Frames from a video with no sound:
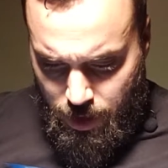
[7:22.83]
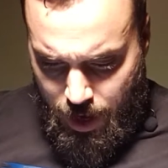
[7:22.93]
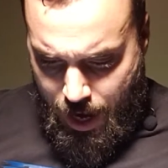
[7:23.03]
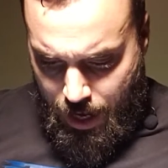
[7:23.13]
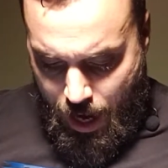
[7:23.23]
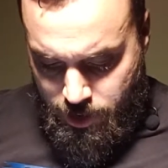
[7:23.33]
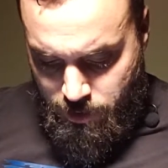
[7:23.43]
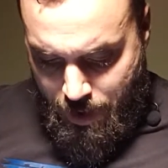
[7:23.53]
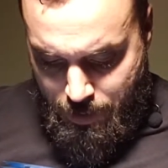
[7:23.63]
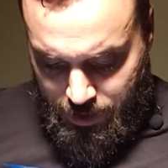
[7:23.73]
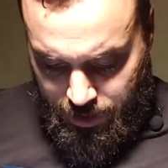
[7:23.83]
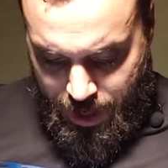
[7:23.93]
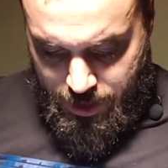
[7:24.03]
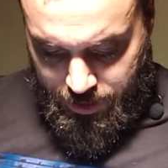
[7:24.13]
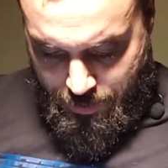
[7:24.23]
I do my best to
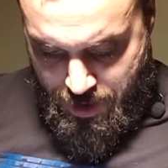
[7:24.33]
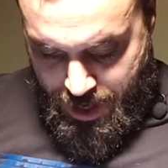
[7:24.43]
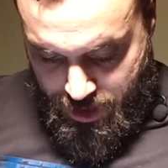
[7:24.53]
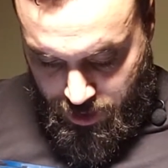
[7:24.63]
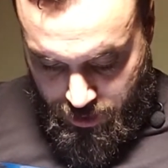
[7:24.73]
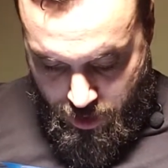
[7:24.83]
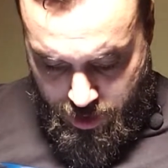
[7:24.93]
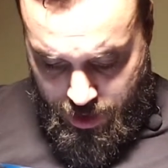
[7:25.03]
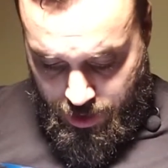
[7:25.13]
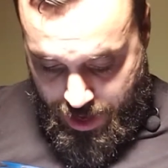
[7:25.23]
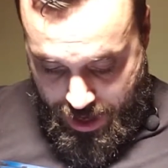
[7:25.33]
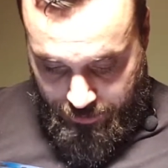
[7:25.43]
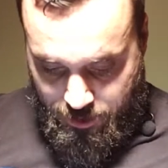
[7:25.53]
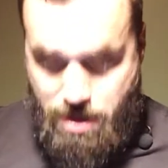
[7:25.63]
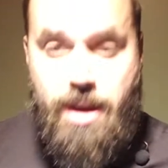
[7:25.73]
kind of step you guys through it. Again,
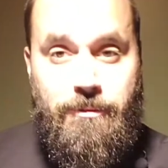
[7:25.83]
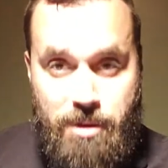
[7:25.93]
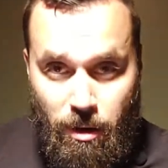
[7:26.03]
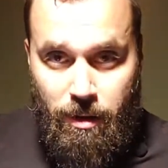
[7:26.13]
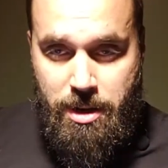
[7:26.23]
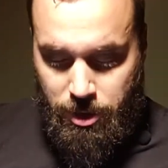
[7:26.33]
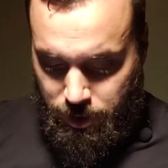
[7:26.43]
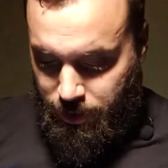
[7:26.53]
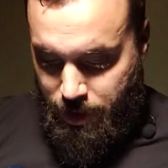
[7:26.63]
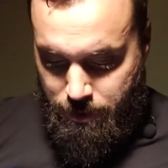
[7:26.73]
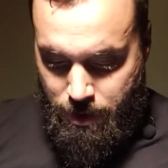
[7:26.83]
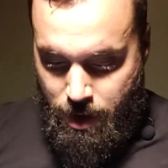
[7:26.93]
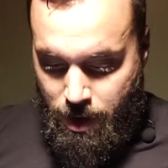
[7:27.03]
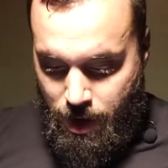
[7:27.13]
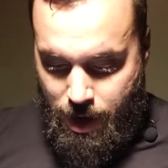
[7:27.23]
if you're interested,
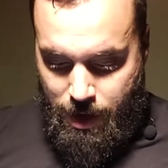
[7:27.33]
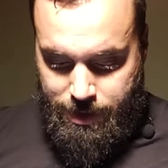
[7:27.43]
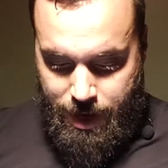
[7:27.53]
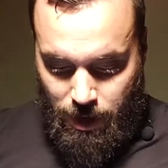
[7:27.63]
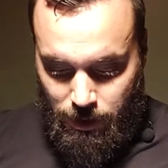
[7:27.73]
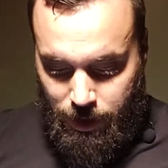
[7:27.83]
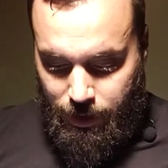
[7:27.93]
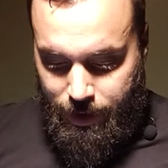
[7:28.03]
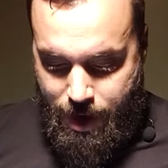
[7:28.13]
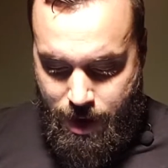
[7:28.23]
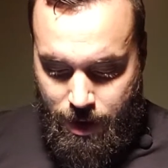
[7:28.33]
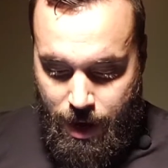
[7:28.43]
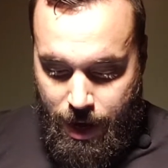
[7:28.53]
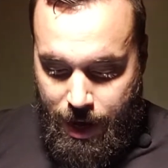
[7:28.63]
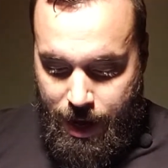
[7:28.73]
take a look at that.
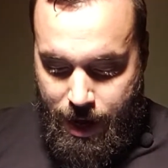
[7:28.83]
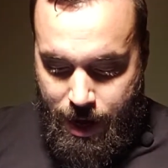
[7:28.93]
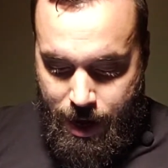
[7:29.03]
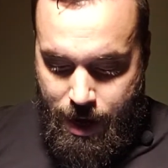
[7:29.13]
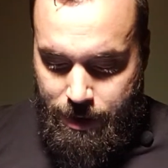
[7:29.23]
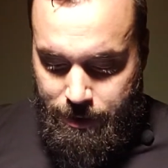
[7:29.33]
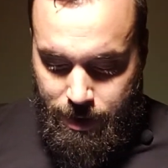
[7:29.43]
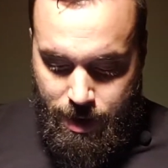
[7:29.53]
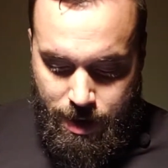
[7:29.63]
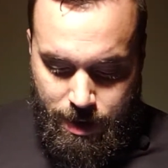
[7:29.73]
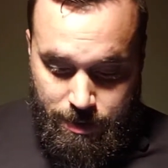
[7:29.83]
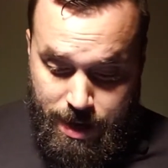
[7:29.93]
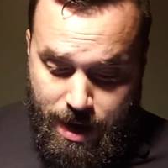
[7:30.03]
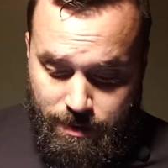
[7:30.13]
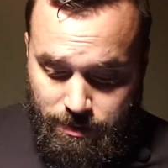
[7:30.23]
And
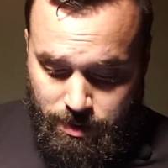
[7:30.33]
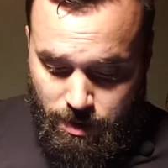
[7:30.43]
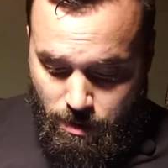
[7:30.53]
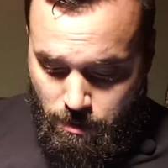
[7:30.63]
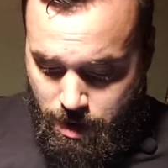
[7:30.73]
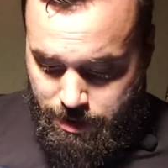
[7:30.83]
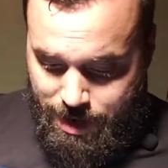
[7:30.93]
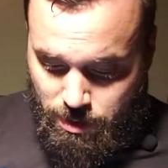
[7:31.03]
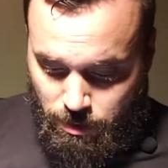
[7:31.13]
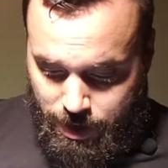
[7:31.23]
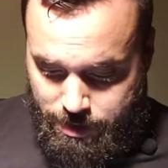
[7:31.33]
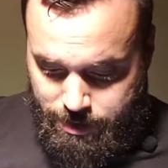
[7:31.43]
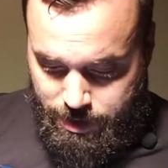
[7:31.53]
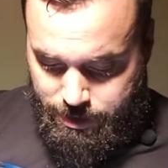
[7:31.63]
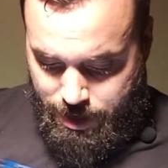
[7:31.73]
so that's what I
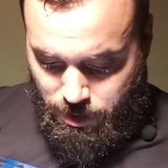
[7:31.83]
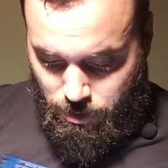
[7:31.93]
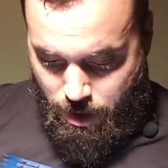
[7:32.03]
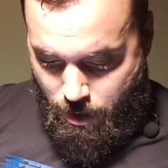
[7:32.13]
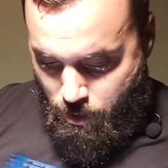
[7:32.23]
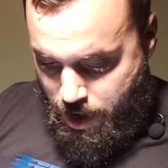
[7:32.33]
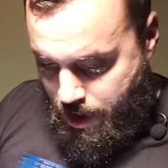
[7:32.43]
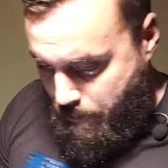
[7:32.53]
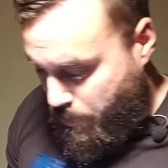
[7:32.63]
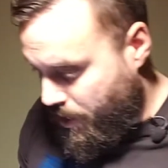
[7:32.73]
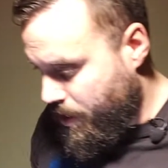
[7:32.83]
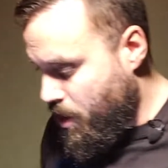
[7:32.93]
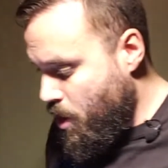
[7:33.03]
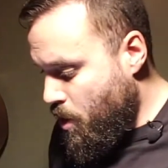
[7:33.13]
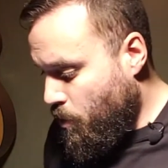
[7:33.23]
did. That's where I went. But
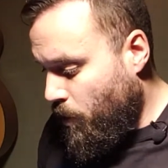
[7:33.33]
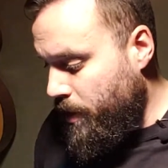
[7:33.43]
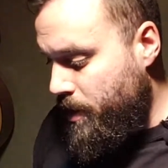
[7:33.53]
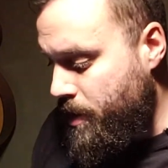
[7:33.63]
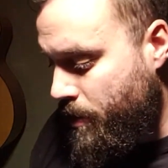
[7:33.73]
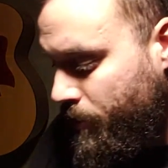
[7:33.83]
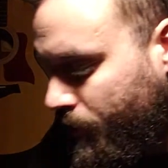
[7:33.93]
one of the other